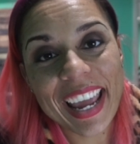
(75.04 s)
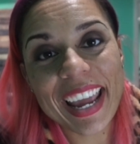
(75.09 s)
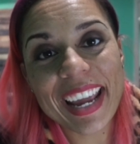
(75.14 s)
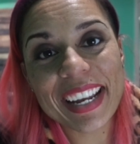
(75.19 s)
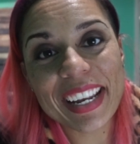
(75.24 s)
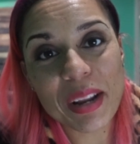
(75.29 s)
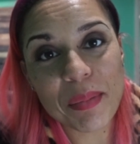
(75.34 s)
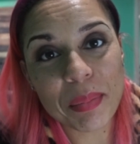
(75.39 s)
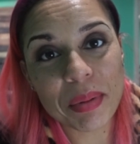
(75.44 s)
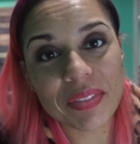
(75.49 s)

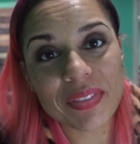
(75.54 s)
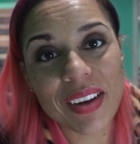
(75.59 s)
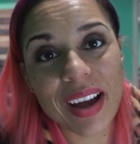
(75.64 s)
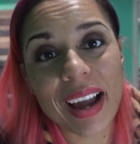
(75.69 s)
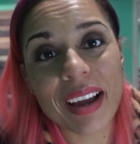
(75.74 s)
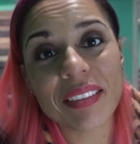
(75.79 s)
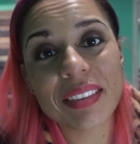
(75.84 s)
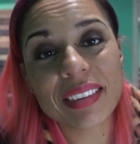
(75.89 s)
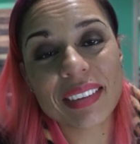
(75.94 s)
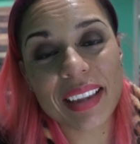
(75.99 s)
And number
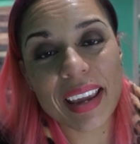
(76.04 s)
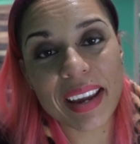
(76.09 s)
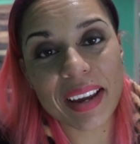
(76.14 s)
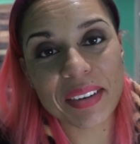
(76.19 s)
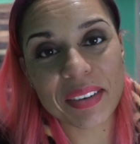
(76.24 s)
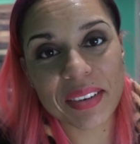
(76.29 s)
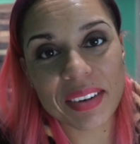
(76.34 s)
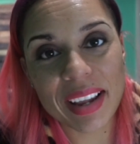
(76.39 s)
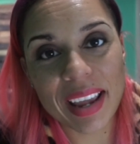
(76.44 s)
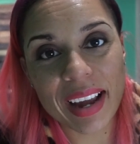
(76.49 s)
five, stay
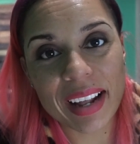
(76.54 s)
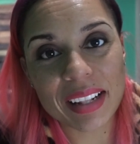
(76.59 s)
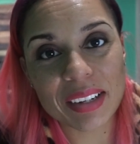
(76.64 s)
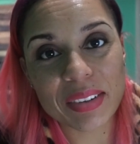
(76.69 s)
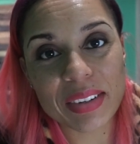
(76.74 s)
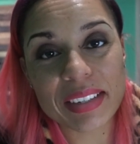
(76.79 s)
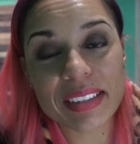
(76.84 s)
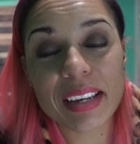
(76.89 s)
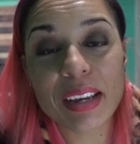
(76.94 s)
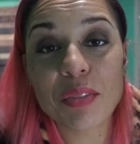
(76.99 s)
under
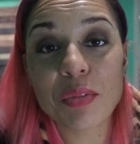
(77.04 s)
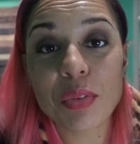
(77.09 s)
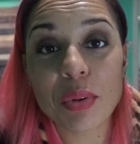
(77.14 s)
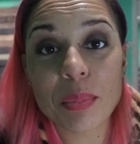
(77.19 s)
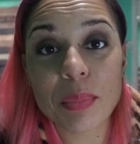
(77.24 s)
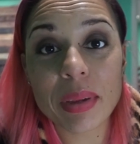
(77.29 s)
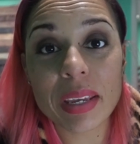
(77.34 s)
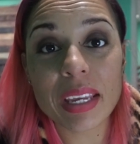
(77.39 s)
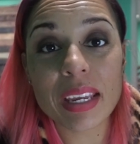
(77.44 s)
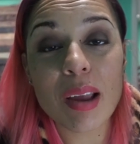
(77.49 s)
calories. And for
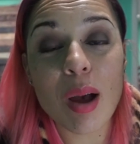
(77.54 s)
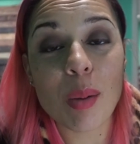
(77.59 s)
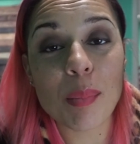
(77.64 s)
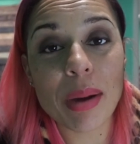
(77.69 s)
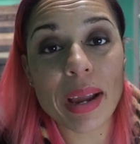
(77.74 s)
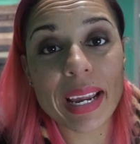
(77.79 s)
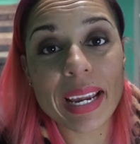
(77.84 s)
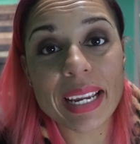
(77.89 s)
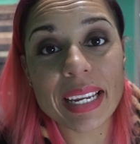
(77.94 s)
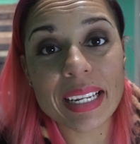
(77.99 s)
me, on
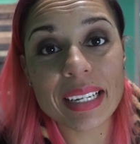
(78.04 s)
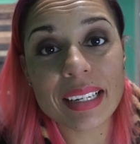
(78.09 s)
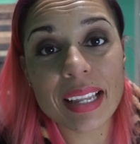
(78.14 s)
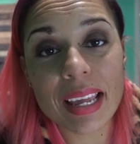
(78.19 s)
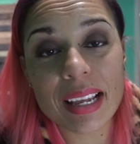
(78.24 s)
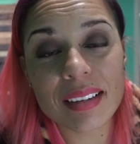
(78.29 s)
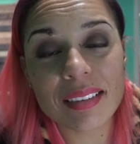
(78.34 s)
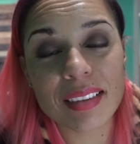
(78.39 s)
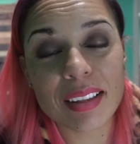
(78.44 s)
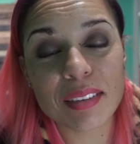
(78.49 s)
my eating
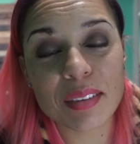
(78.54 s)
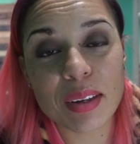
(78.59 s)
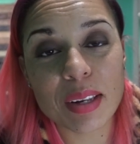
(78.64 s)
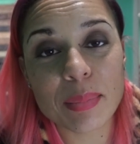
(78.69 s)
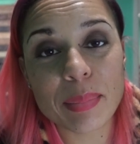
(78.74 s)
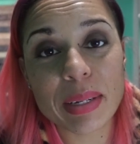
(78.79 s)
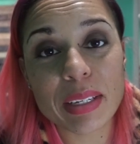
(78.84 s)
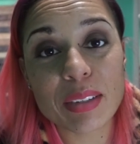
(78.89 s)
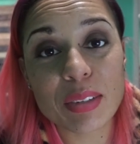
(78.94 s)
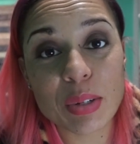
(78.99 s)
days, that's
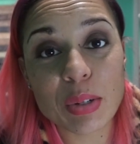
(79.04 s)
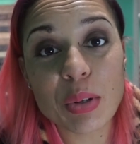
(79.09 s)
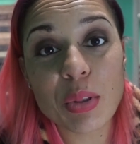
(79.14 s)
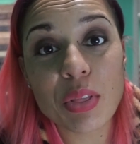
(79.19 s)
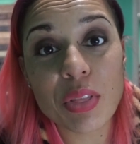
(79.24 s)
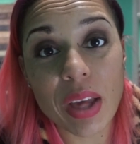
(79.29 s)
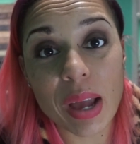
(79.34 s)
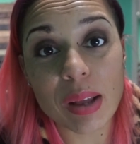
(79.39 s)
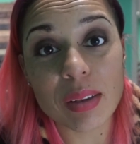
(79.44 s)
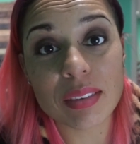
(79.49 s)
gonna be two
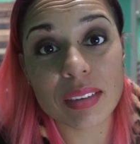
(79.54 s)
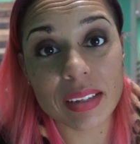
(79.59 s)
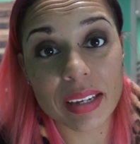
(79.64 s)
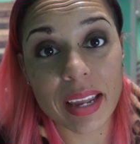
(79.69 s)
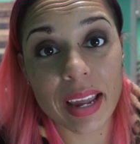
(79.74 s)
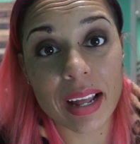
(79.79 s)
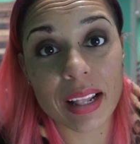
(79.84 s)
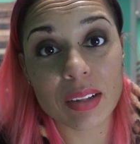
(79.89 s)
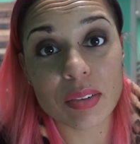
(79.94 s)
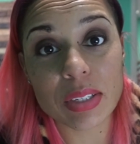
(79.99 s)
thousand
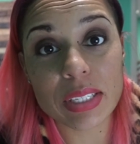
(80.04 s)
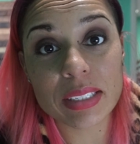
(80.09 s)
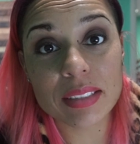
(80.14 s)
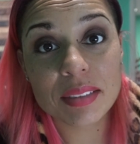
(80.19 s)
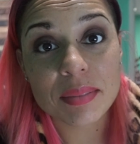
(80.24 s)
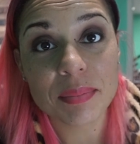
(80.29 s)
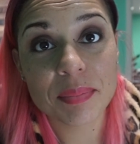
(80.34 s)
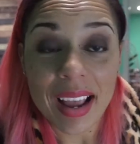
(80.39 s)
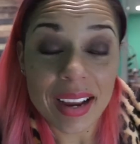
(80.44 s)
calories.